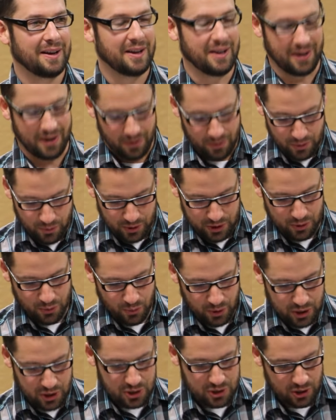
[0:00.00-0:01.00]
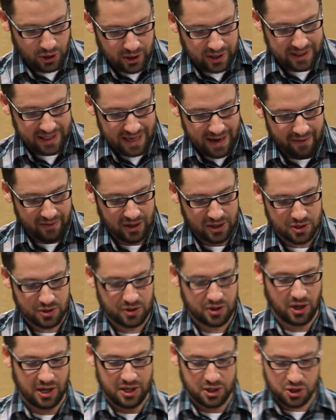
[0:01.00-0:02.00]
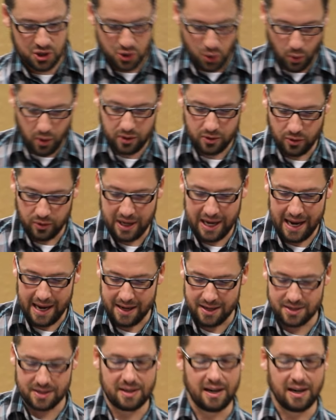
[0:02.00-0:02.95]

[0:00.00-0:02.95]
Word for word: When you just look at the evidence, the historical case,